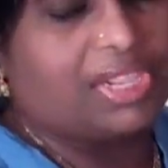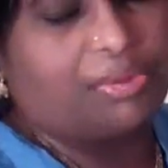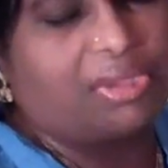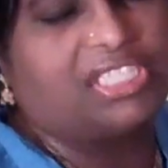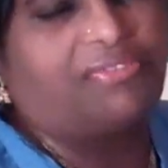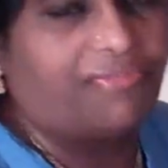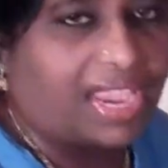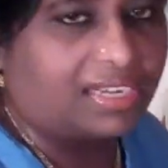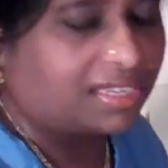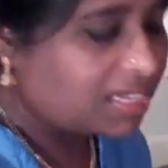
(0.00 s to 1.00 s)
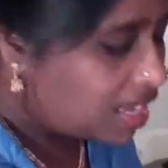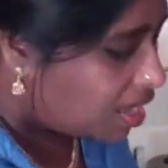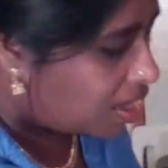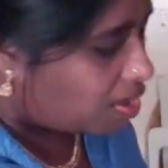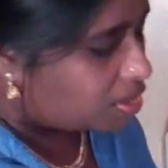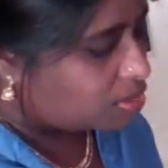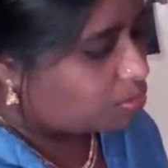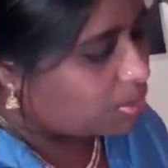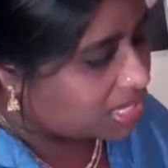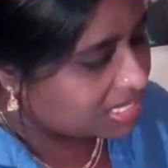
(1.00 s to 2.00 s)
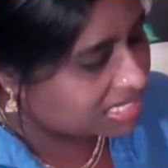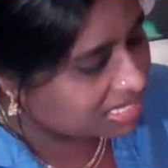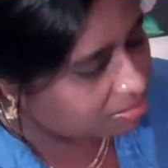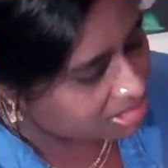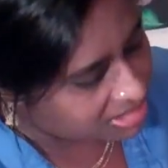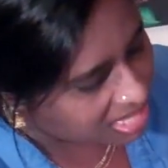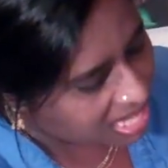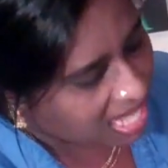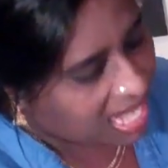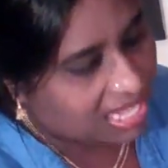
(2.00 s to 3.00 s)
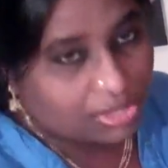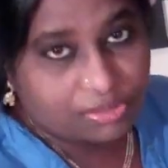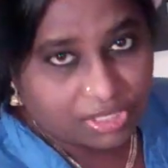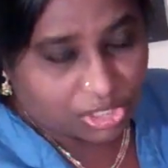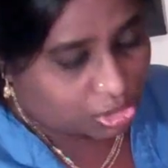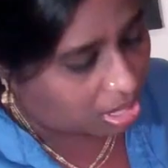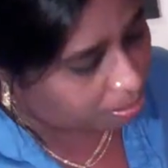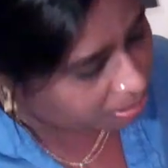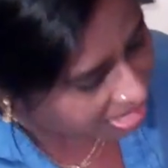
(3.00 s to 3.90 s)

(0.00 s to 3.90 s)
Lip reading: very much fat. So what I did was I used a sharp